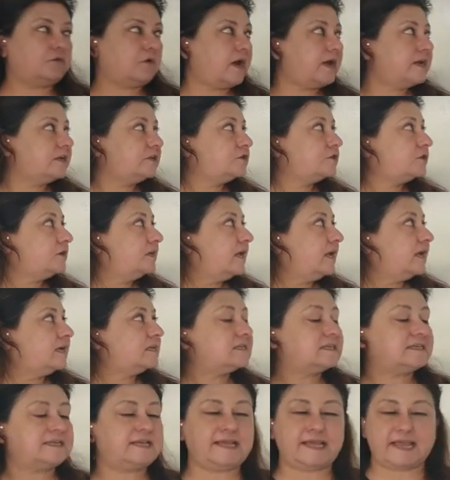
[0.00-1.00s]
write
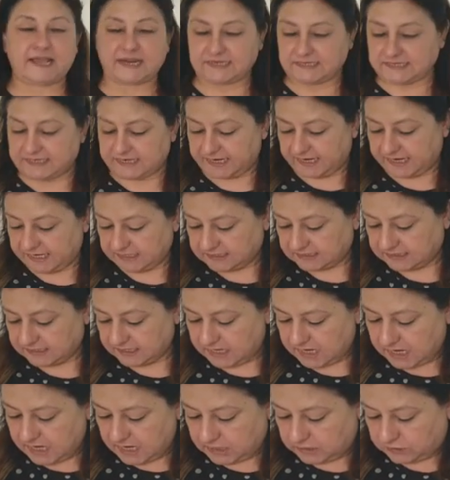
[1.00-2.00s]
today's day and
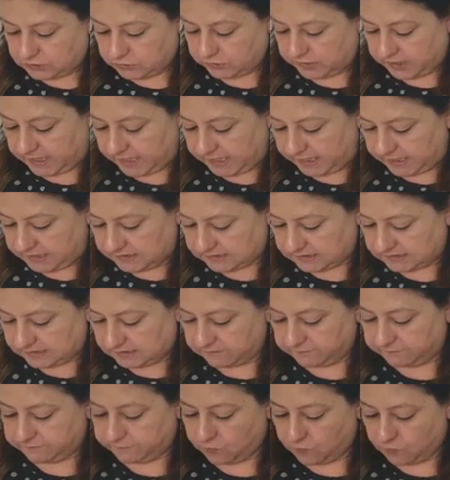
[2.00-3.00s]
date. Today is
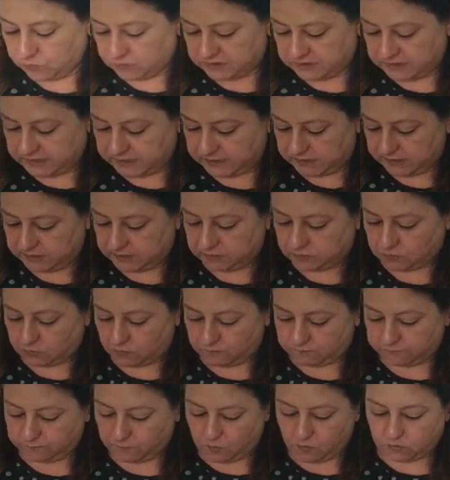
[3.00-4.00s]
the 14th
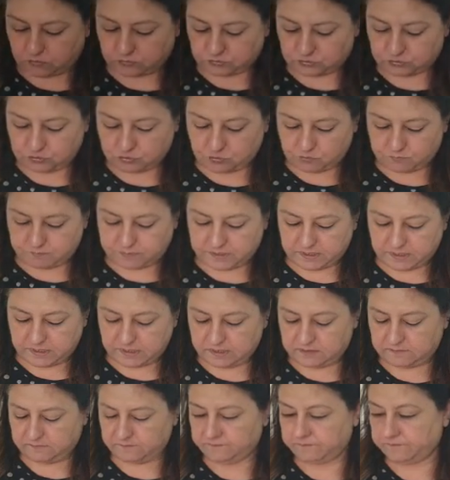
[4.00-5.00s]
of
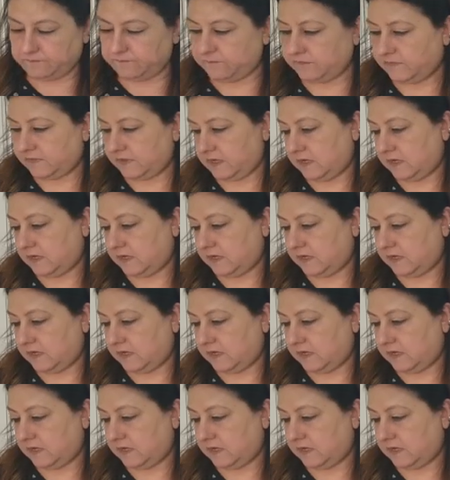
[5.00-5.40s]
October,